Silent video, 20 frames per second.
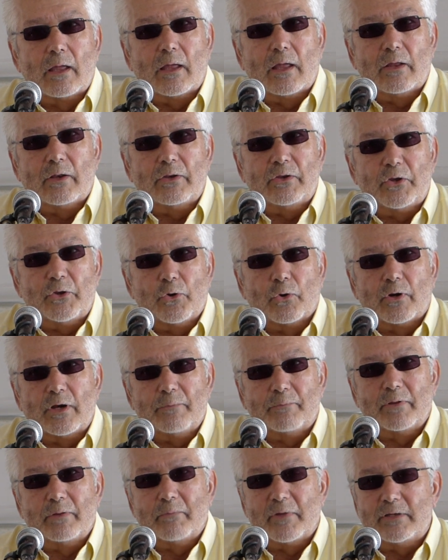and your
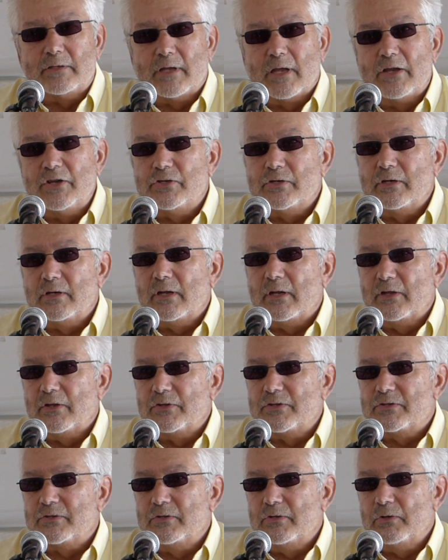implementation
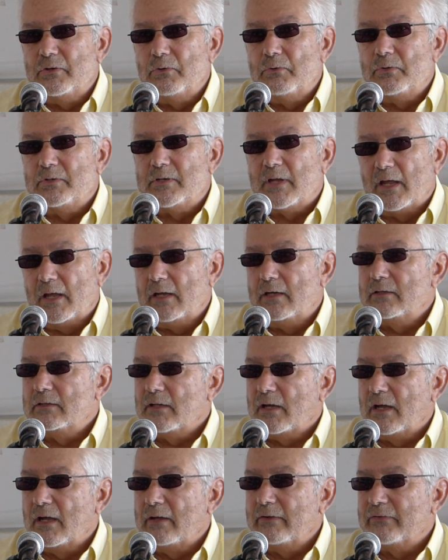is to take
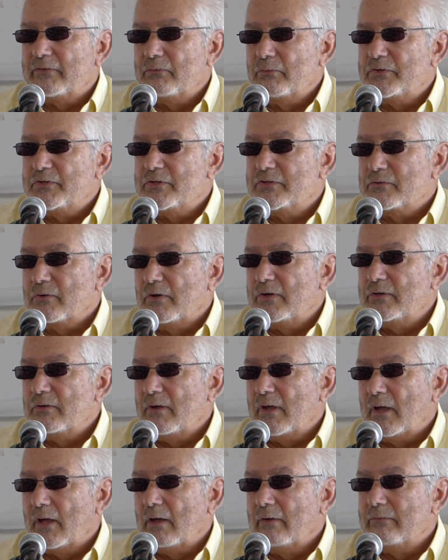life, which is going to
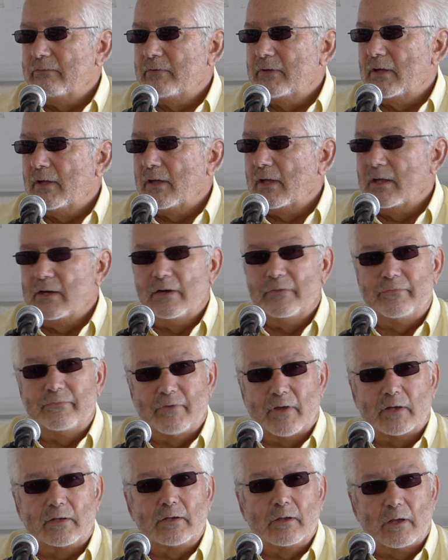have an
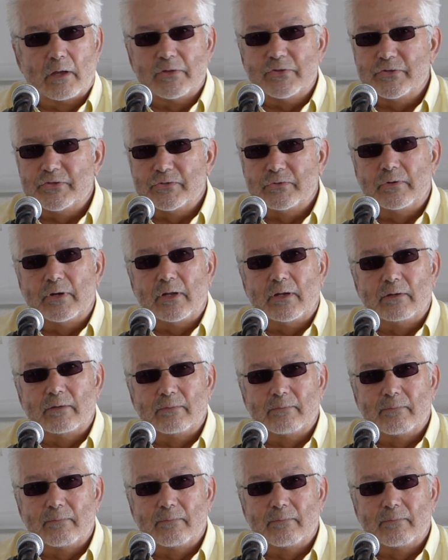effect on Zuni.